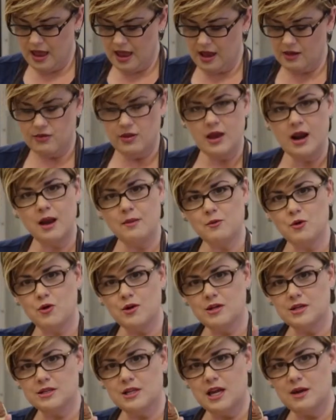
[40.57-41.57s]
And then I'm
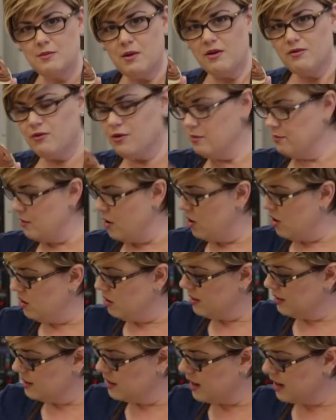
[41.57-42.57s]
going to take my
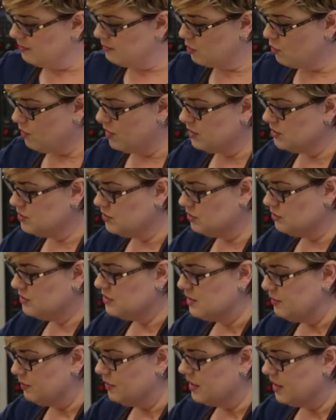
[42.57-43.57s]
football and I'm going to
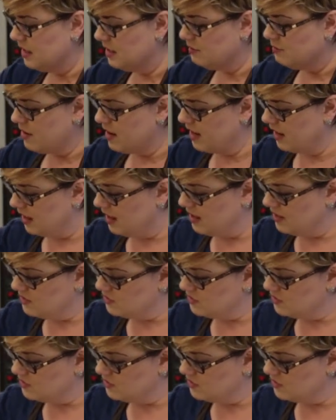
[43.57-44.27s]
dip it in my